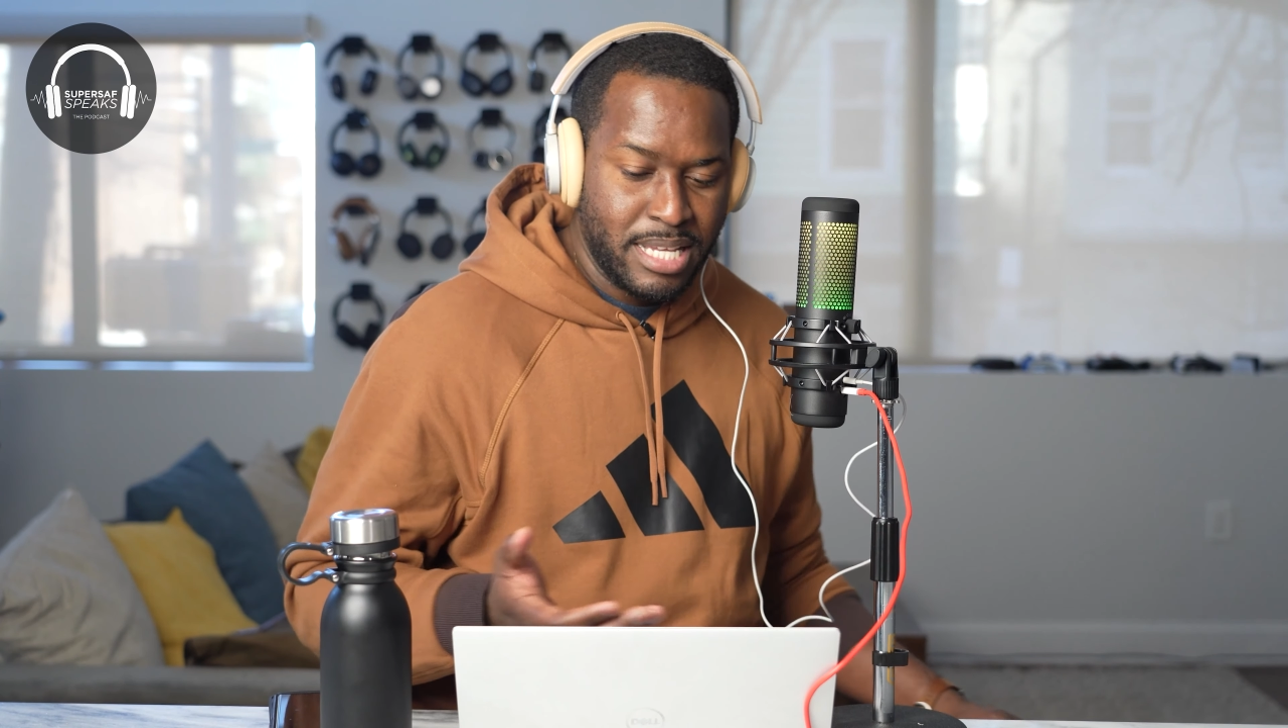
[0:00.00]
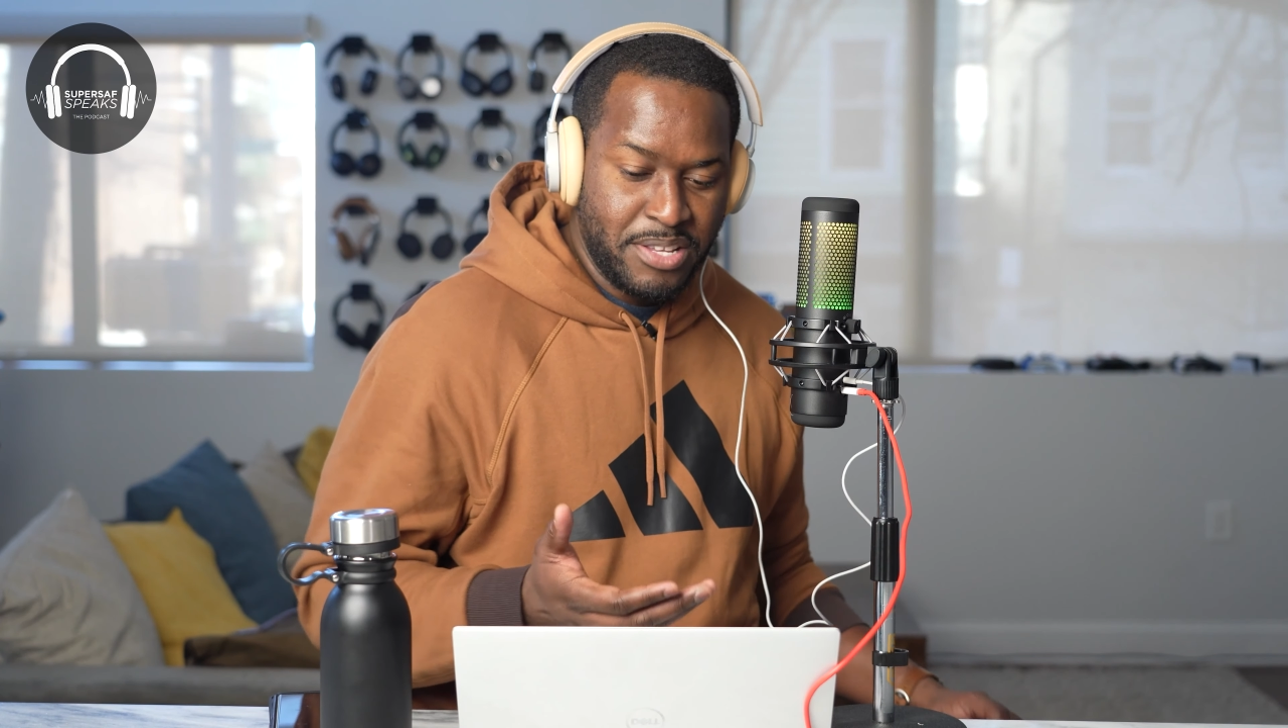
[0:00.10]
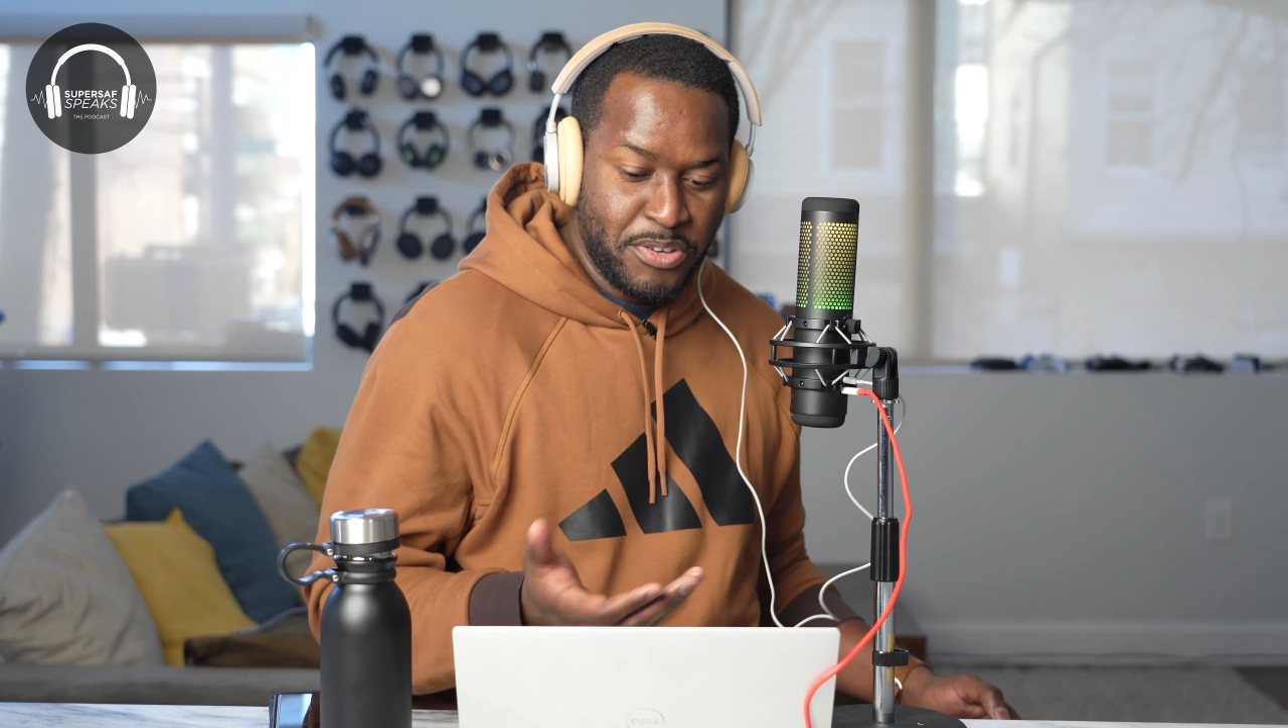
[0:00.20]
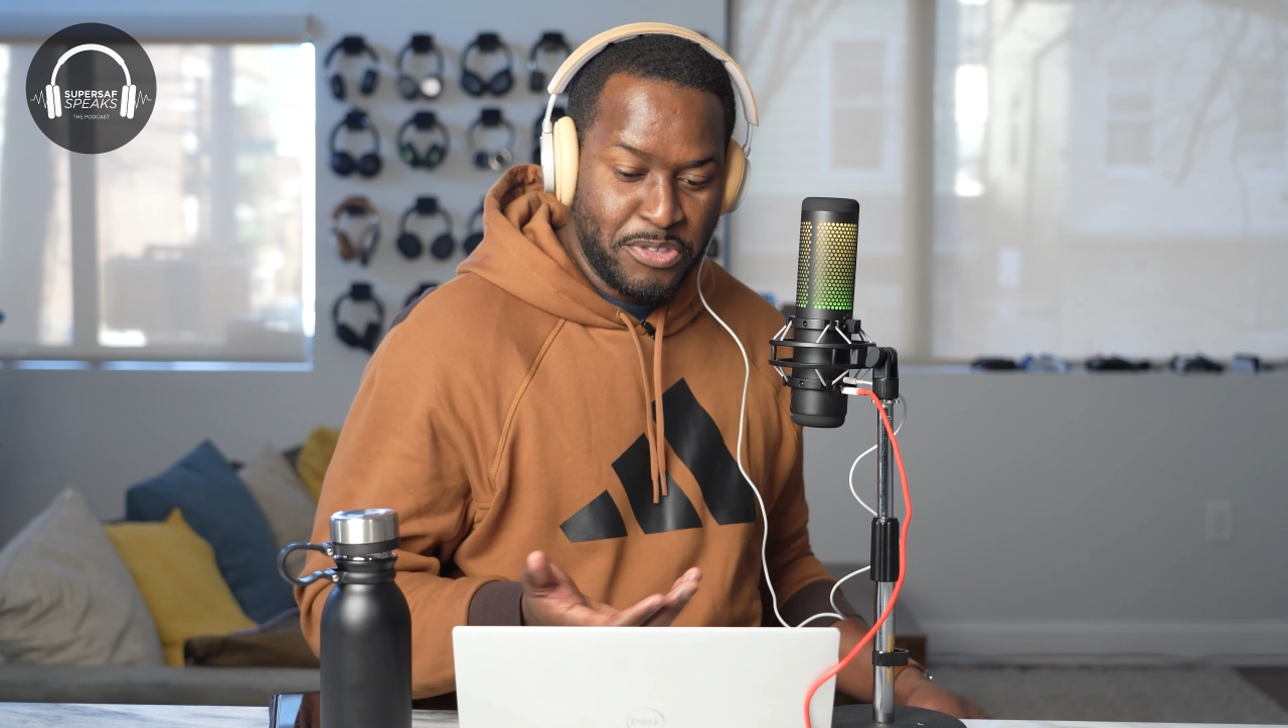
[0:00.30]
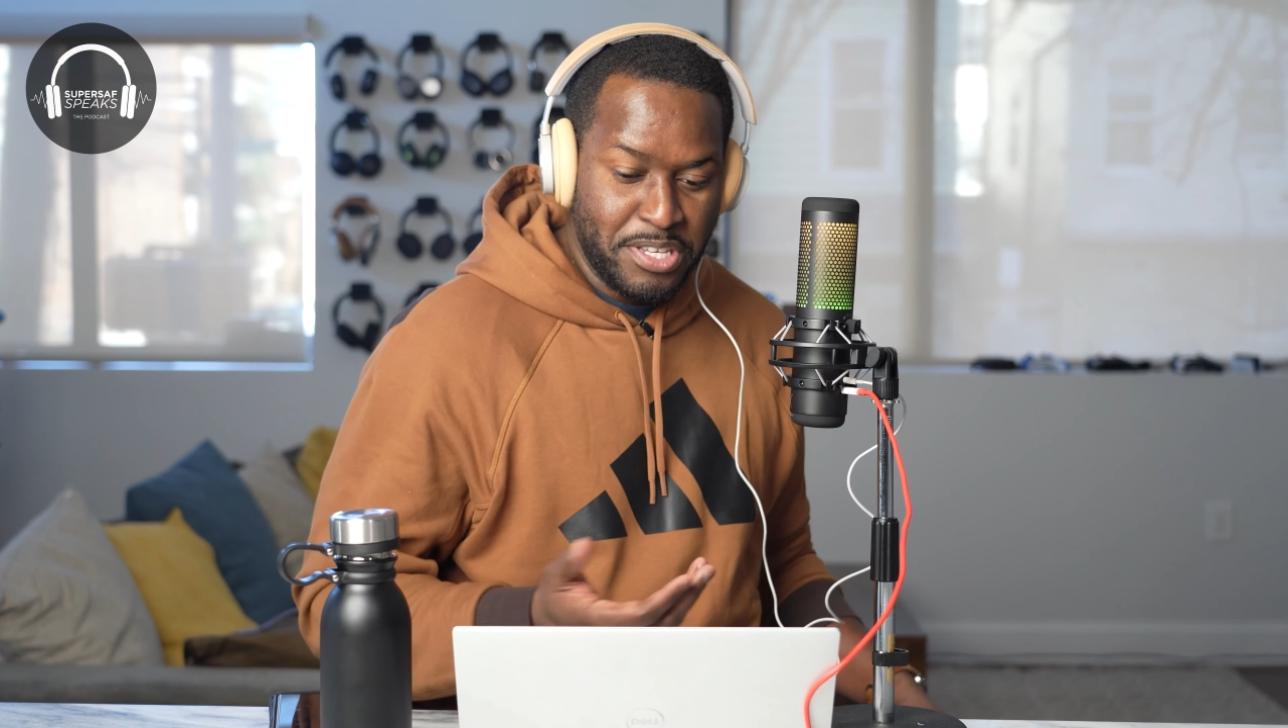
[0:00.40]

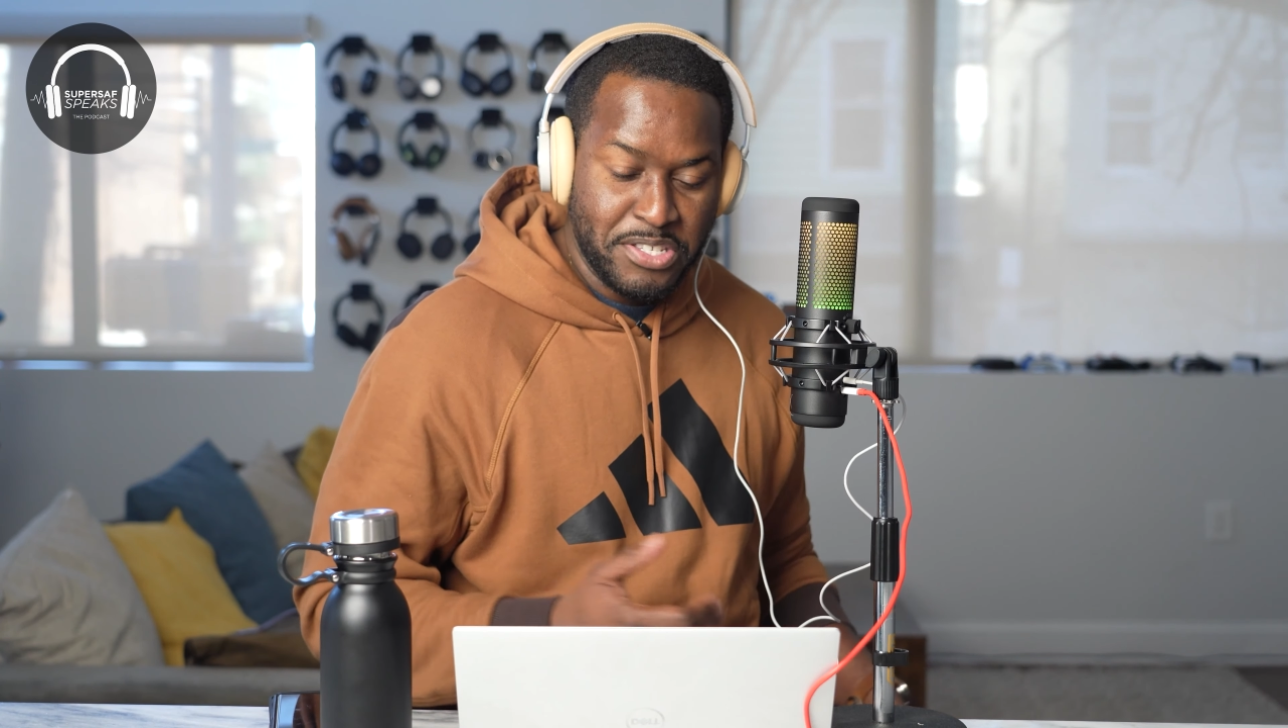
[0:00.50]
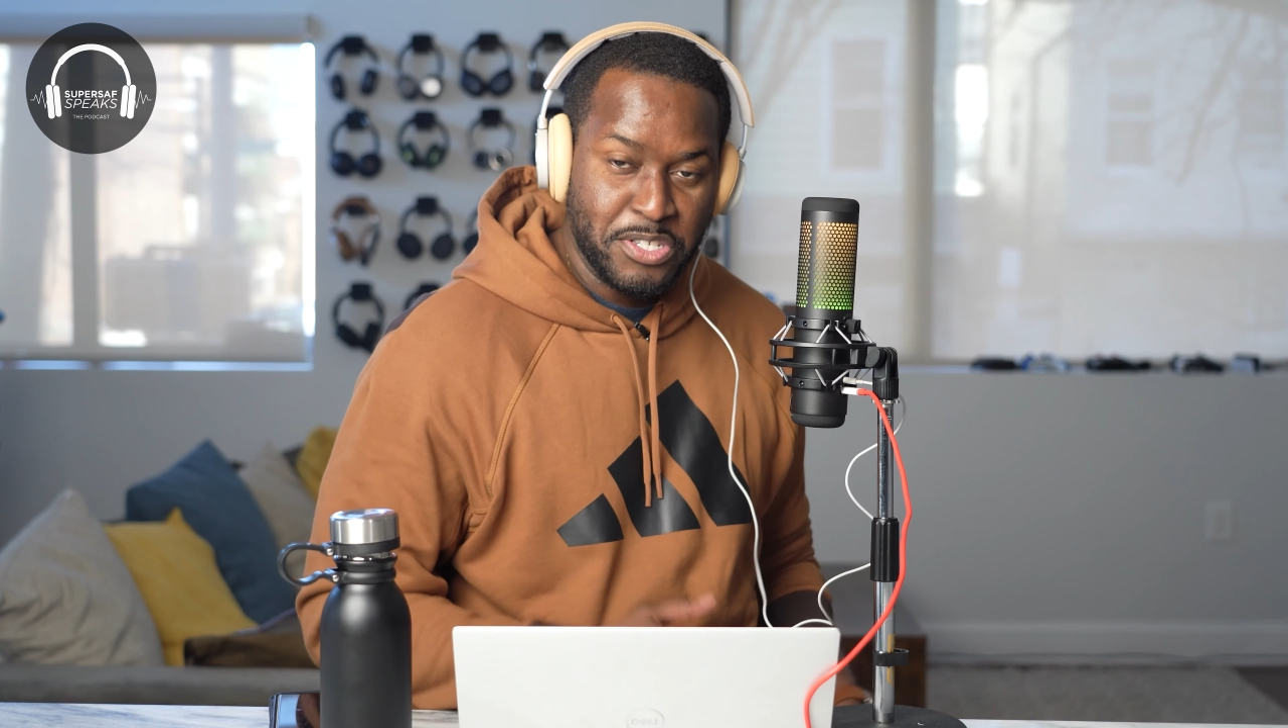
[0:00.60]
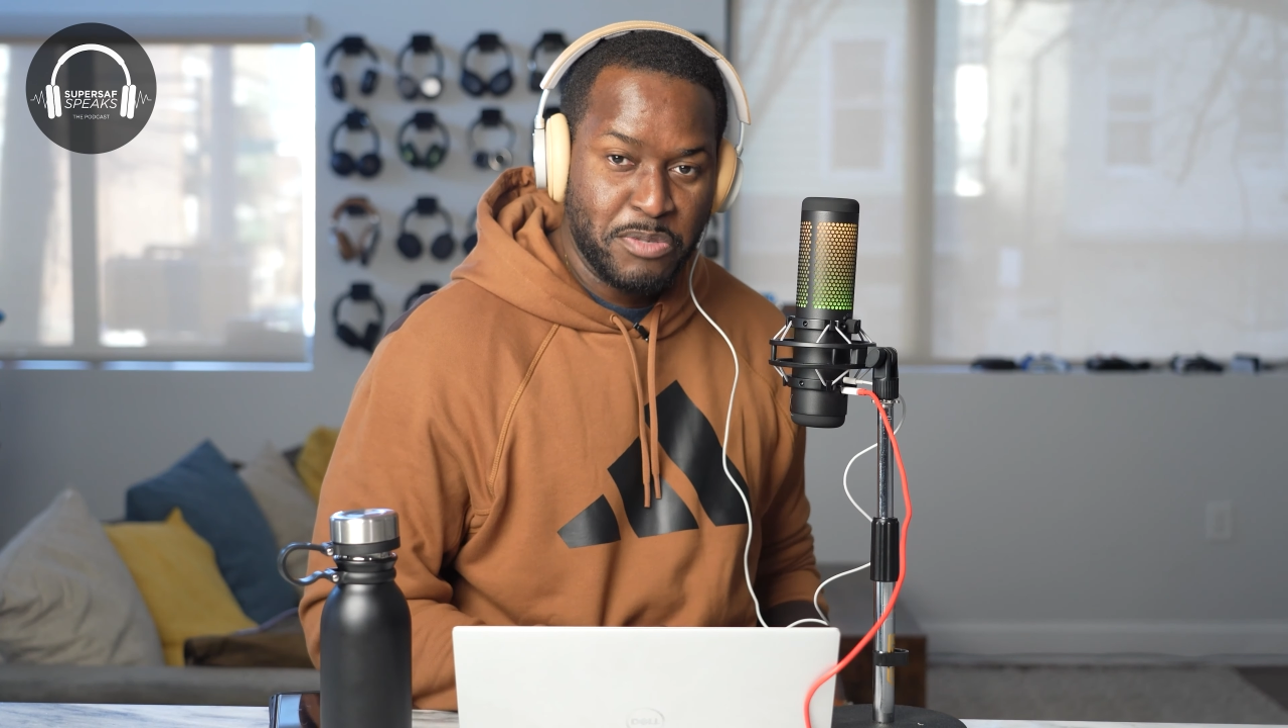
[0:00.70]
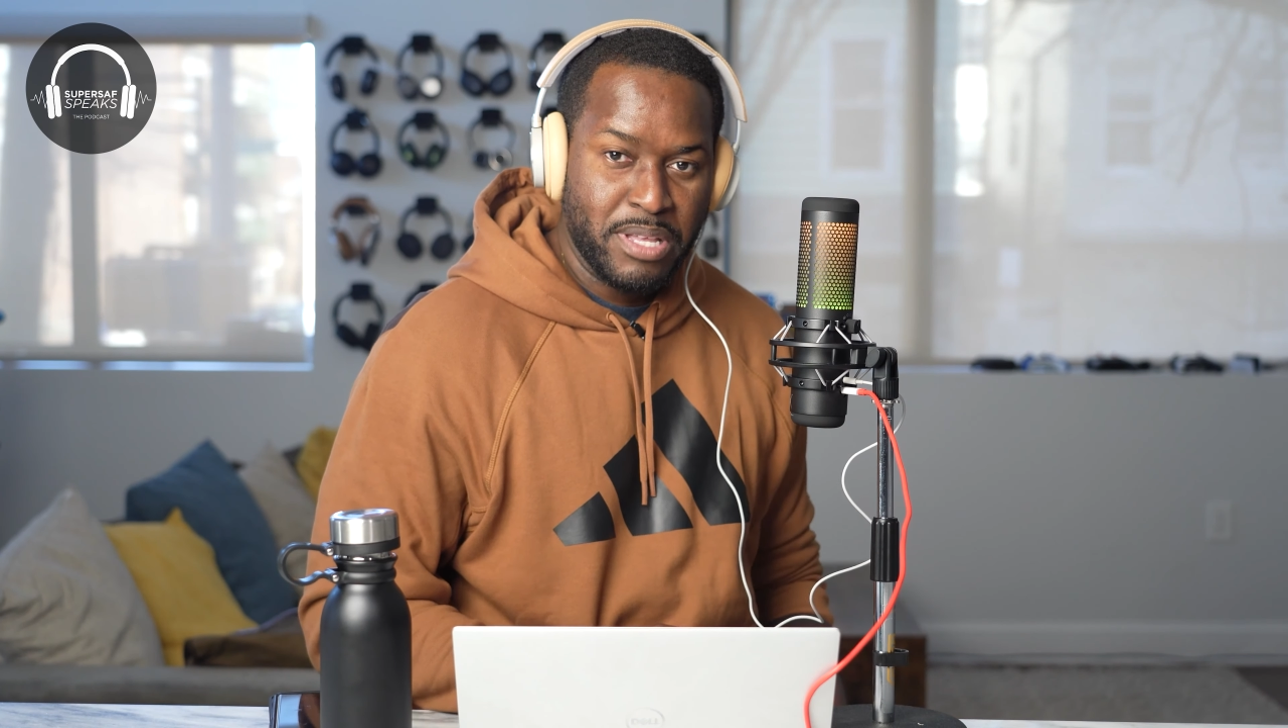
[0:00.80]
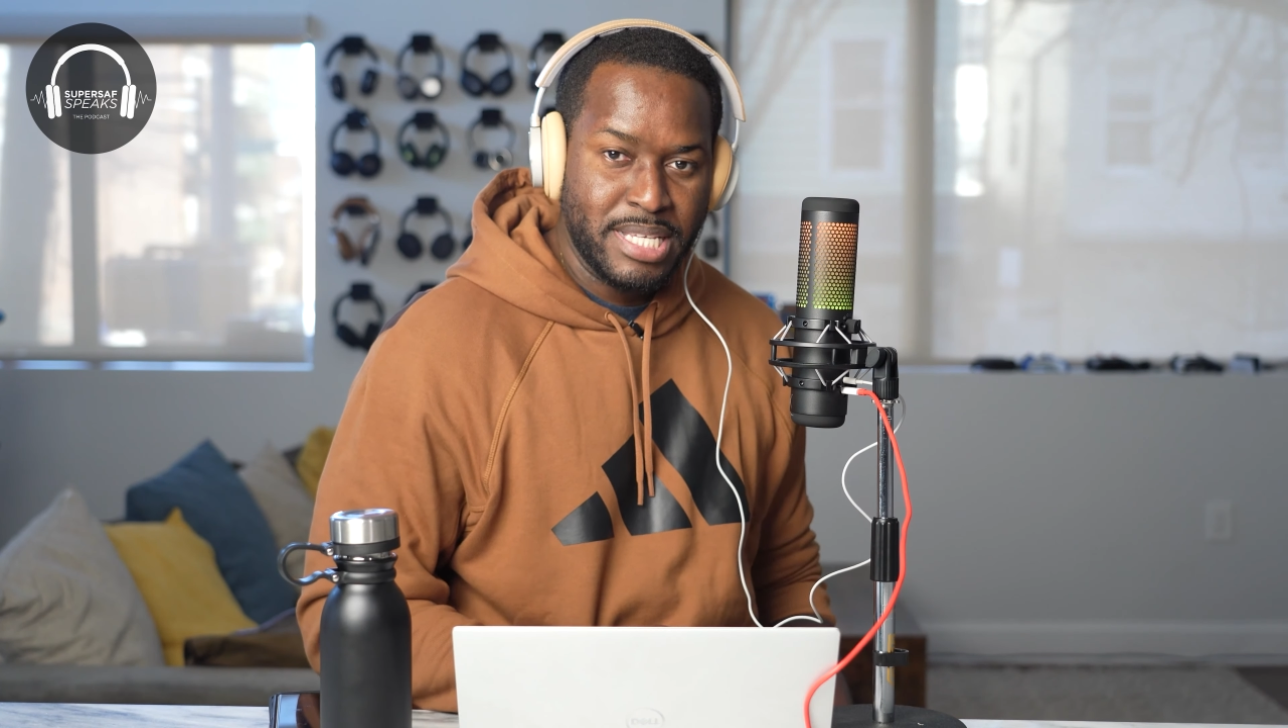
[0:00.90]
any of these
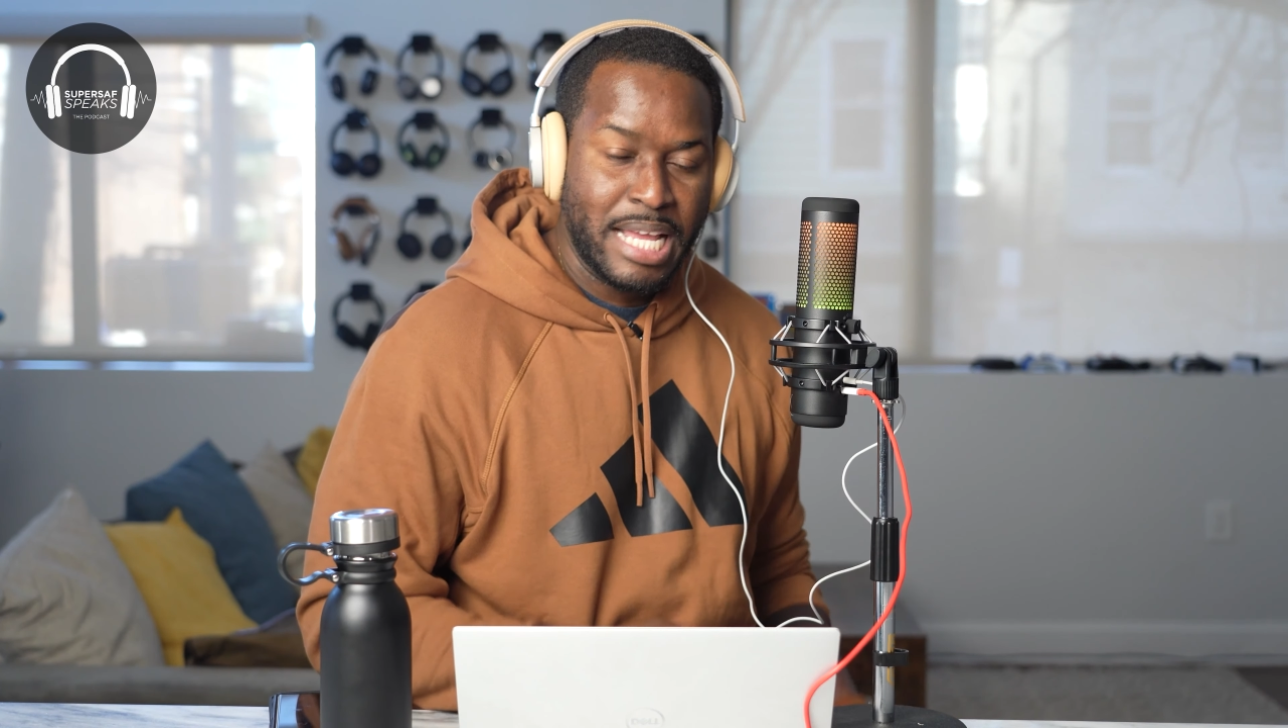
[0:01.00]
displays.